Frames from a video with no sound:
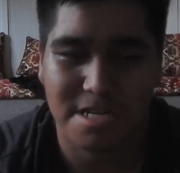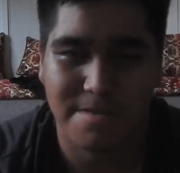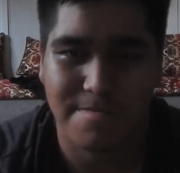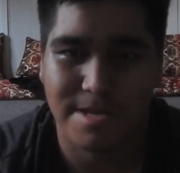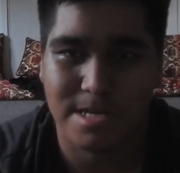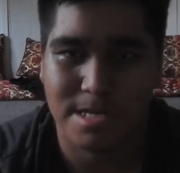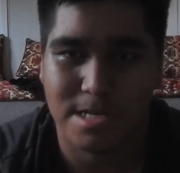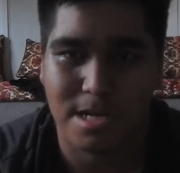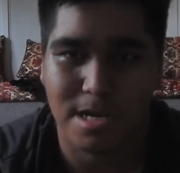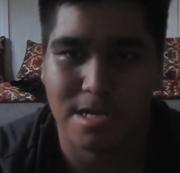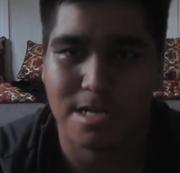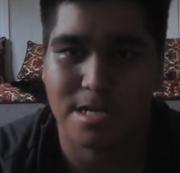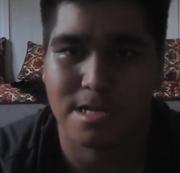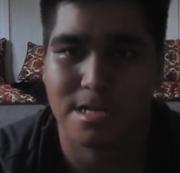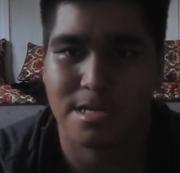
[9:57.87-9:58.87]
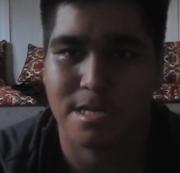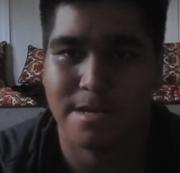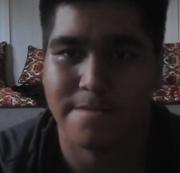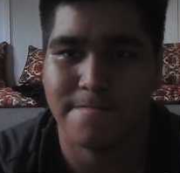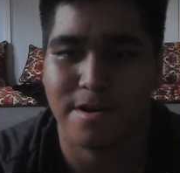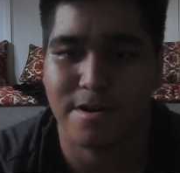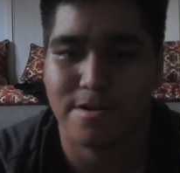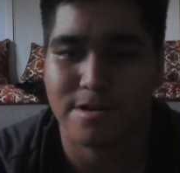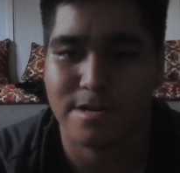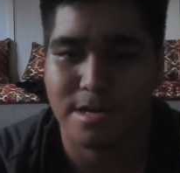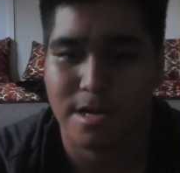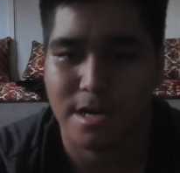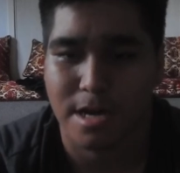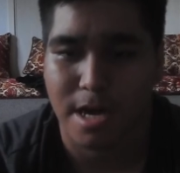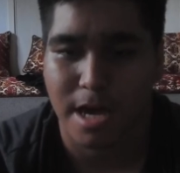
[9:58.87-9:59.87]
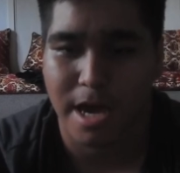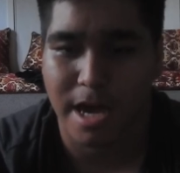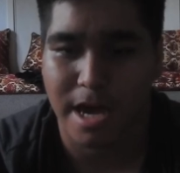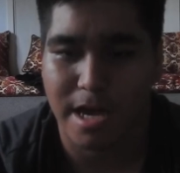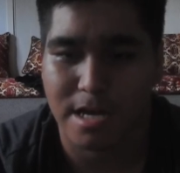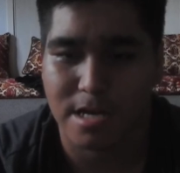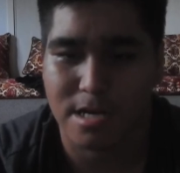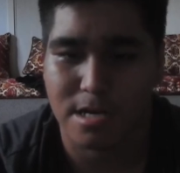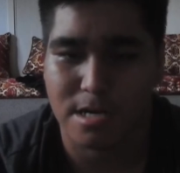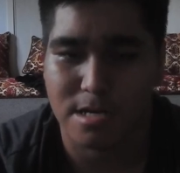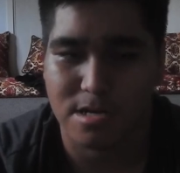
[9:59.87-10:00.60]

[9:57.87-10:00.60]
to be stuck in a limo, and